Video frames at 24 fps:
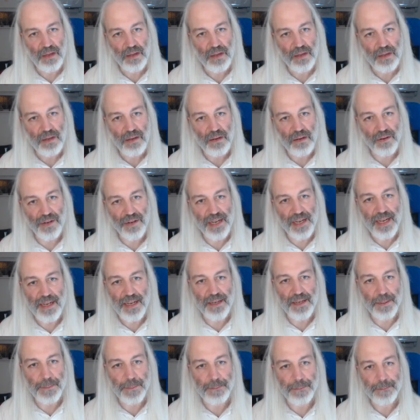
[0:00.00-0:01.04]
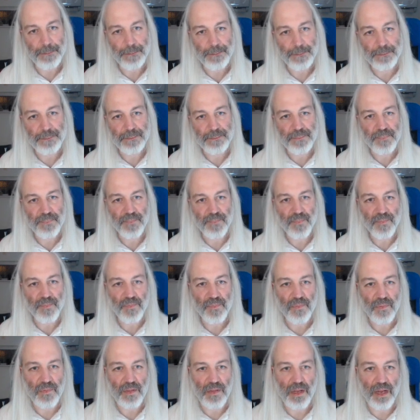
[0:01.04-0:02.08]
Okay,
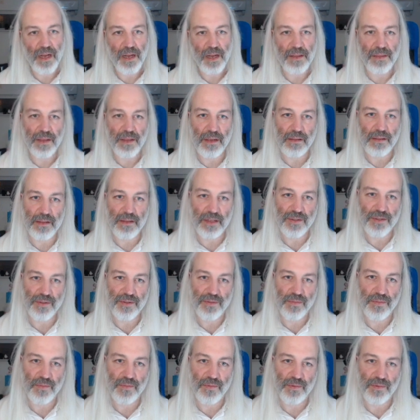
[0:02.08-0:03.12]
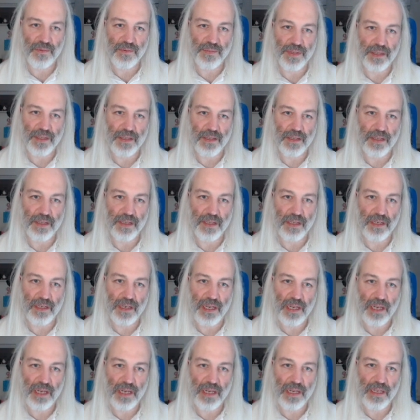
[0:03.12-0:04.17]
I think that would be
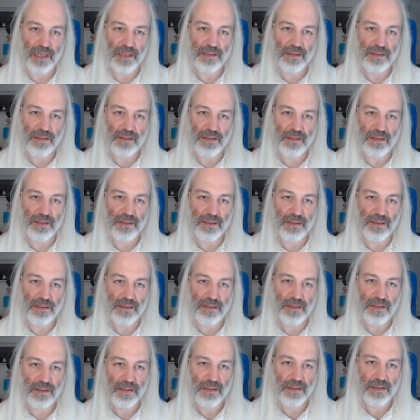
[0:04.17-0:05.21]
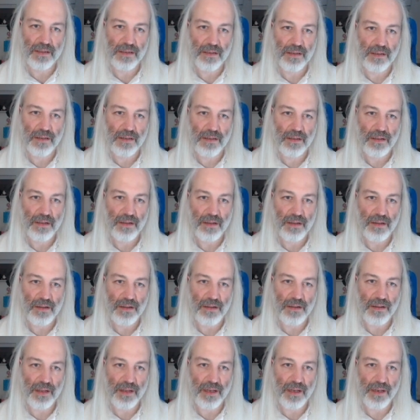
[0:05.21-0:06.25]
nice
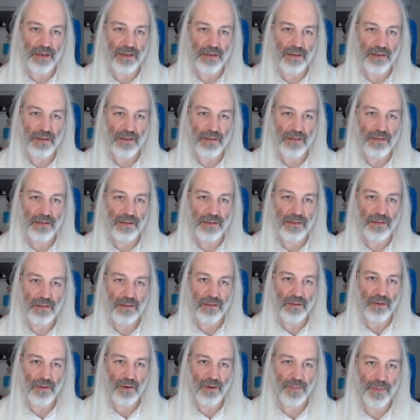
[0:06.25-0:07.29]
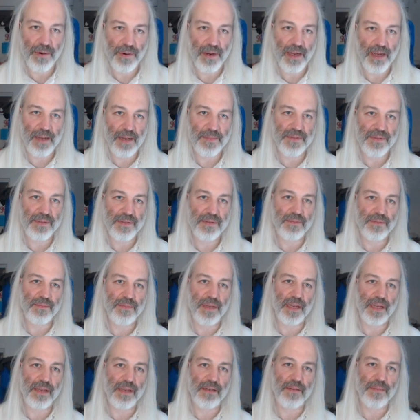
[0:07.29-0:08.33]
there, or perhaps
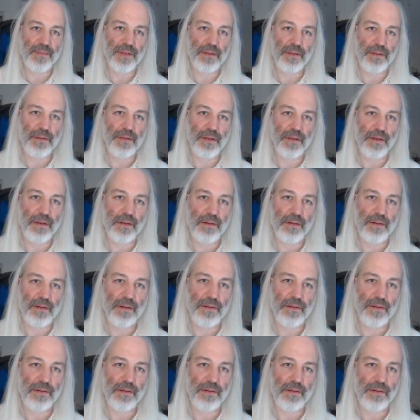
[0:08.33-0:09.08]
make it a bit thinner